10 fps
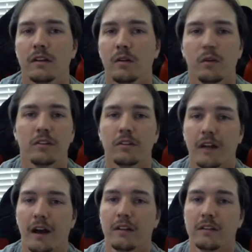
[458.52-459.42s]
which is
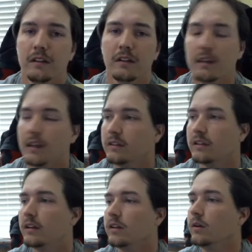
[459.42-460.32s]
nice and easy
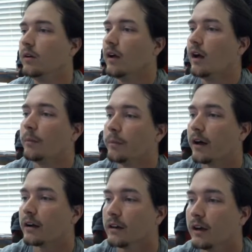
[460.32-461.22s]
to do.
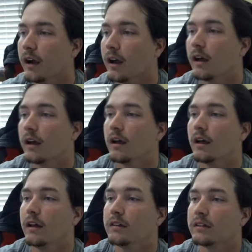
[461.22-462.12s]
Blocker
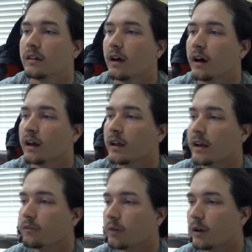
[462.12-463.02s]
is
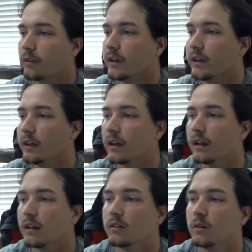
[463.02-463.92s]
kind of relevant
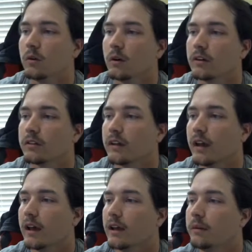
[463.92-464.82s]
to
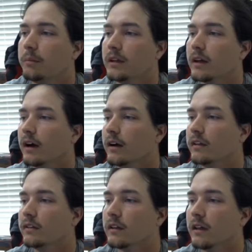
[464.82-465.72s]
understand
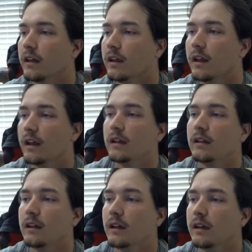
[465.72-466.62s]
because
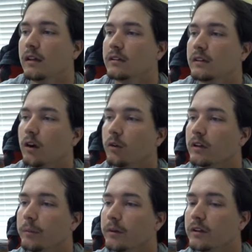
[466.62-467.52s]
it is the
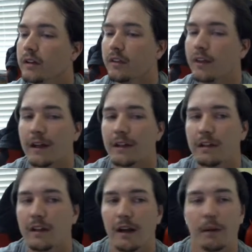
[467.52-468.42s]
only ability
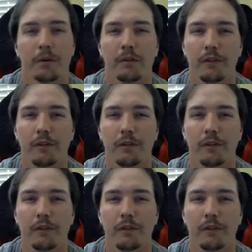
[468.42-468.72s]
that kind of